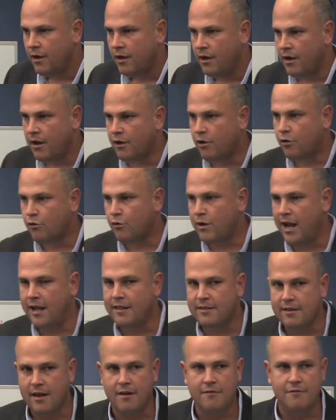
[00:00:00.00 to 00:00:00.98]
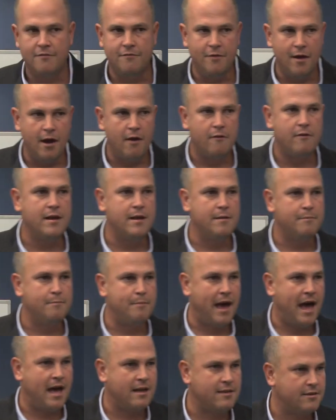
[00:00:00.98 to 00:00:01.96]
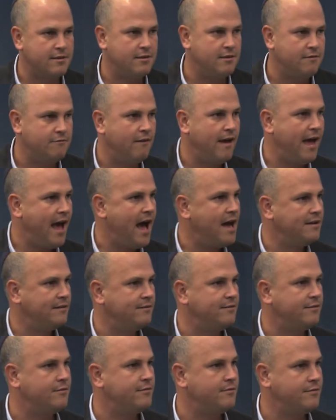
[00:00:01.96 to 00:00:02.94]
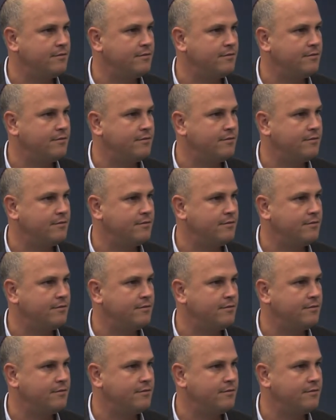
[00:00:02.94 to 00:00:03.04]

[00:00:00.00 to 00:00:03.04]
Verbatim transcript: it creates a very passive attitude.